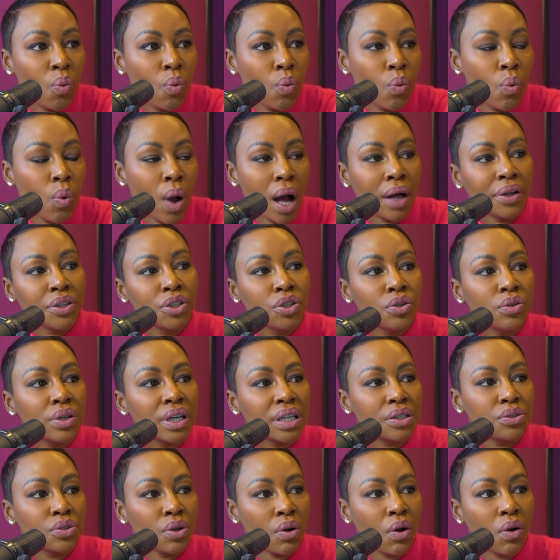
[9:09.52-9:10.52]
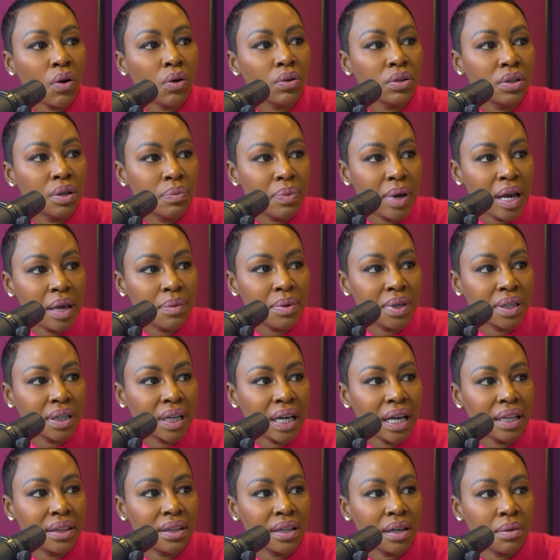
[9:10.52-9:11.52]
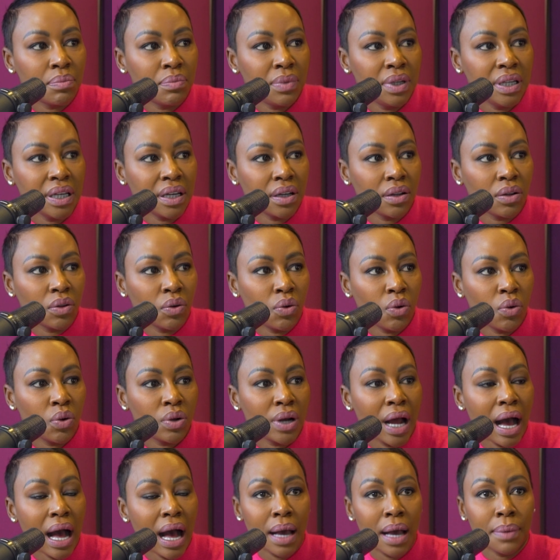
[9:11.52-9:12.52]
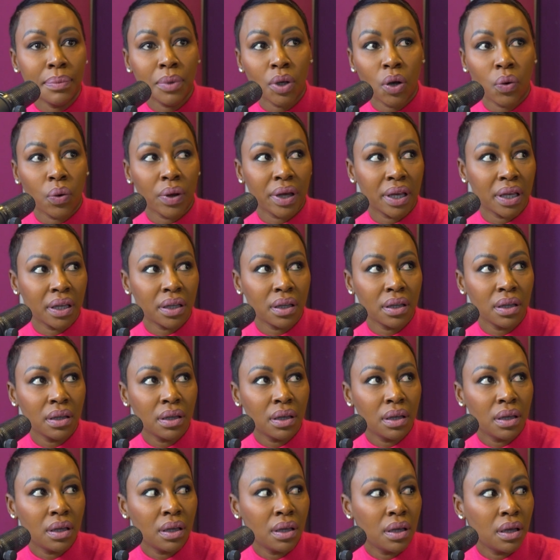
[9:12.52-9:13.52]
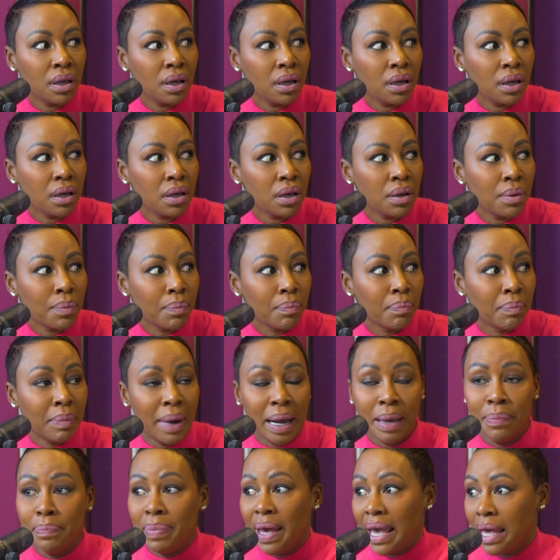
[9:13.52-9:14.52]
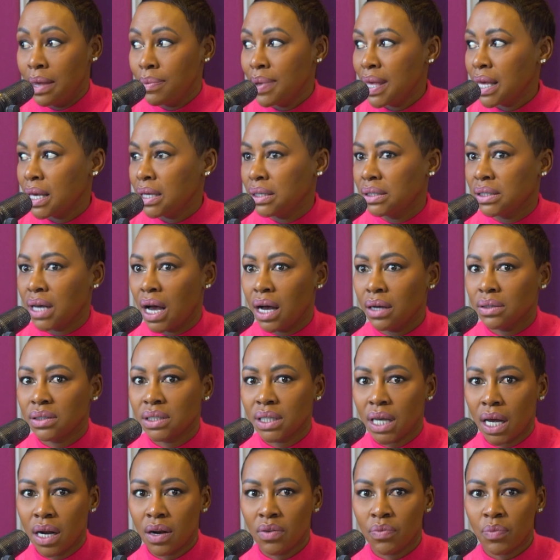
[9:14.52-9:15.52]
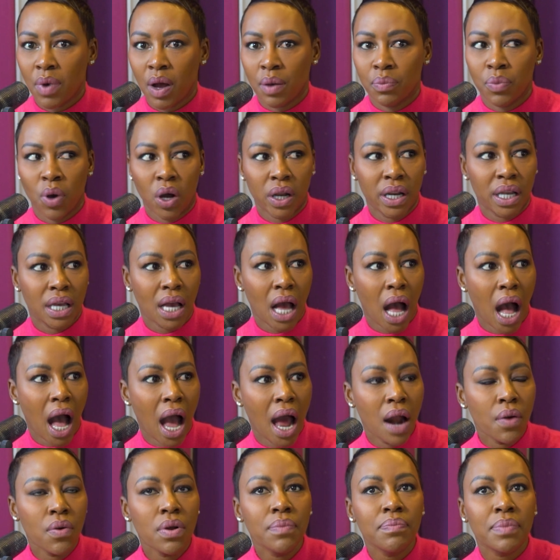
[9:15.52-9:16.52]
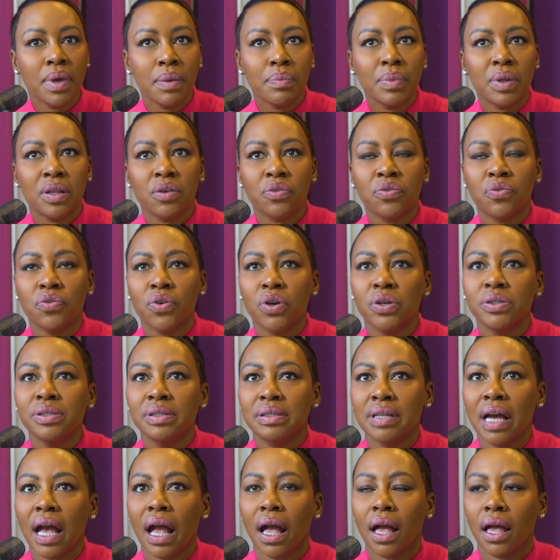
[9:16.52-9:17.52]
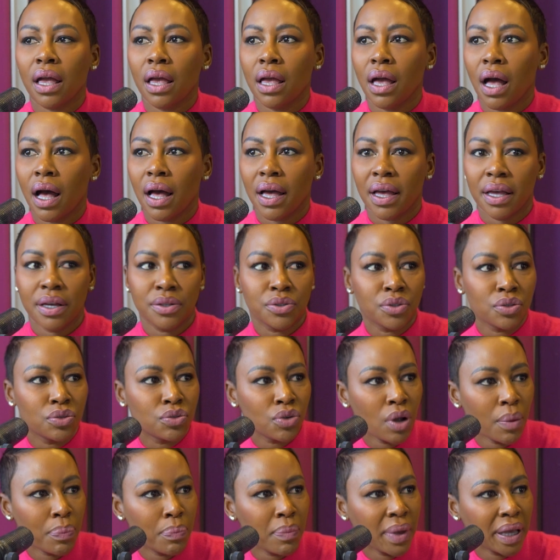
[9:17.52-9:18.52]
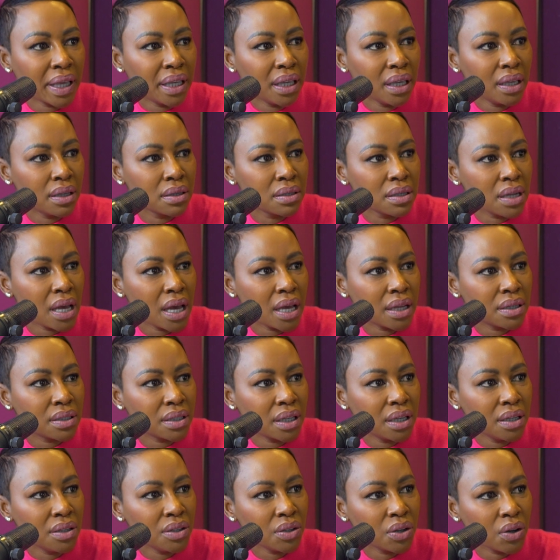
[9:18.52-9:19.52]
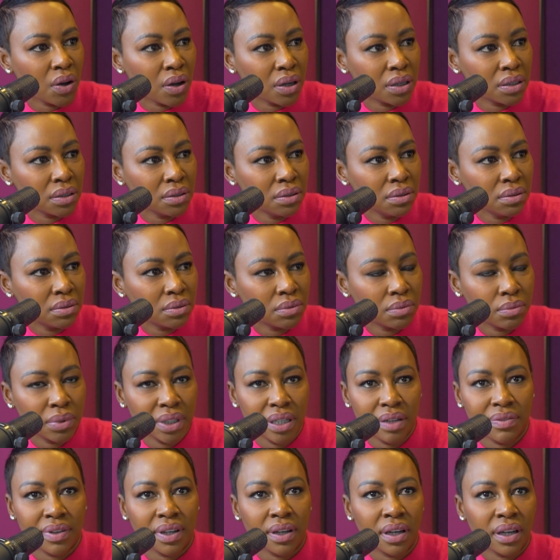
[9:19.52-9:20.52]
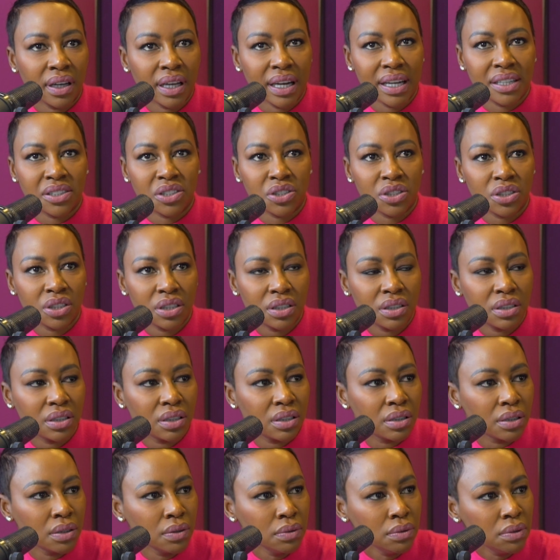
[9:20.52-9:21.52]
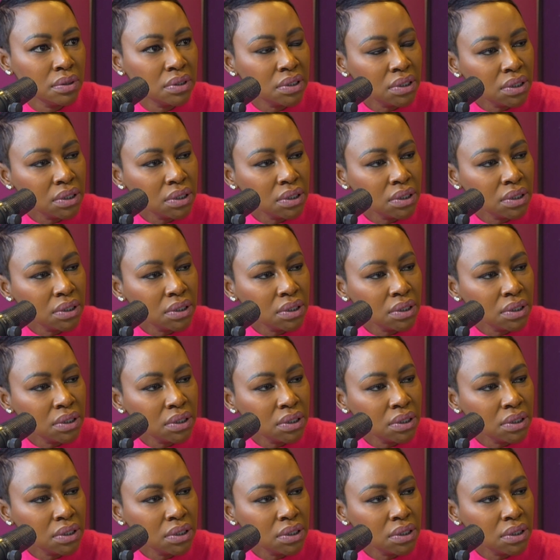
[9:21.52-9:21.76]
While you get to hold the baby and cut the umbilical cord, I'm going, my baby is outside of my body. I remember the first day I had to drop my kid at kindergarten, whatever, creche, I